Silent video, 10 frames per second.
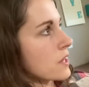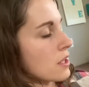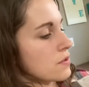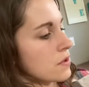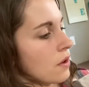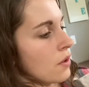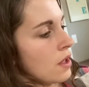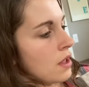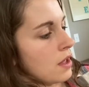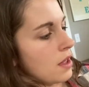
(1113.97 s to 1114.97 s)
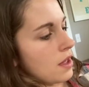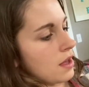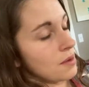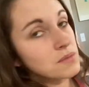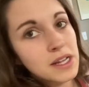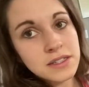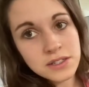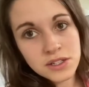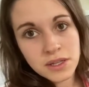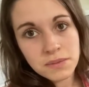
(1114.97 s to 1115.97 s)
So that's
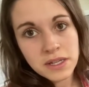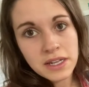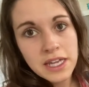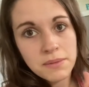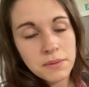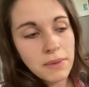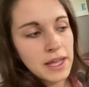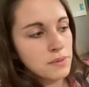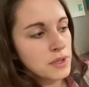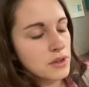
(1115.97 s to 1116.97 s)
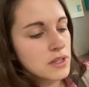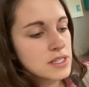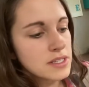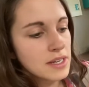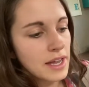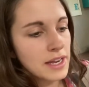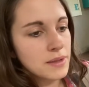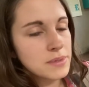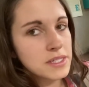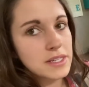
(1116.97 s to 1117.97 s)
just something to keep in mind when you're listing
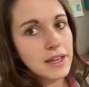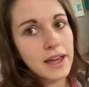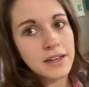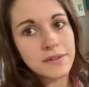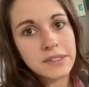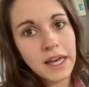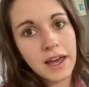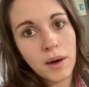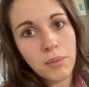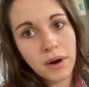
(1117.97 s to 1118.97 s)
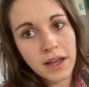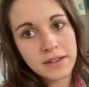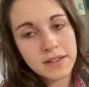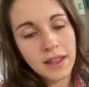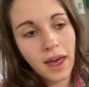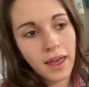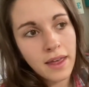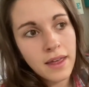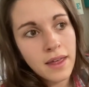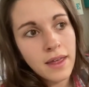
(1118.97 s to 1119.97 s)
items, is to kind of set a price
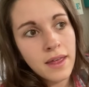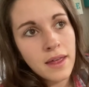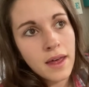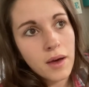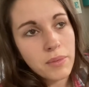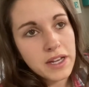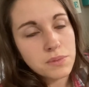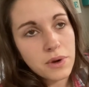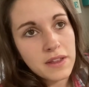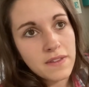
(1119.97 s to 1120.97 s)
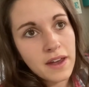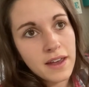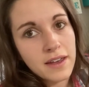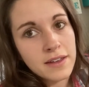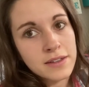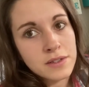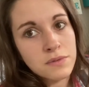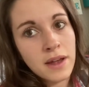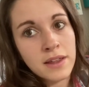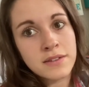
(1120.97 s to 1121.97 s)
point that is
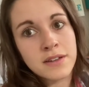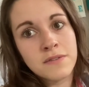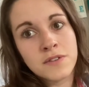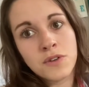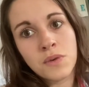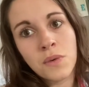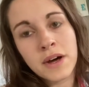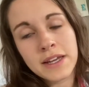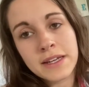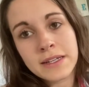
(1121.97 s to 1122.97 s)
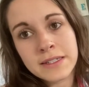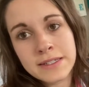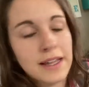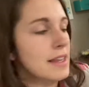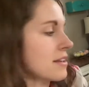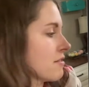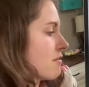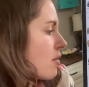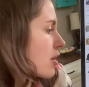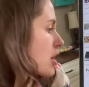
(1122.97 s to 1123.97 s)
relative to what it is selling
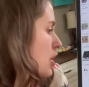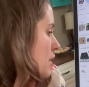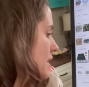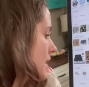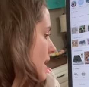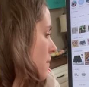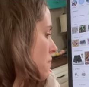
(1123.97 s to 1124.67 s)
for currently.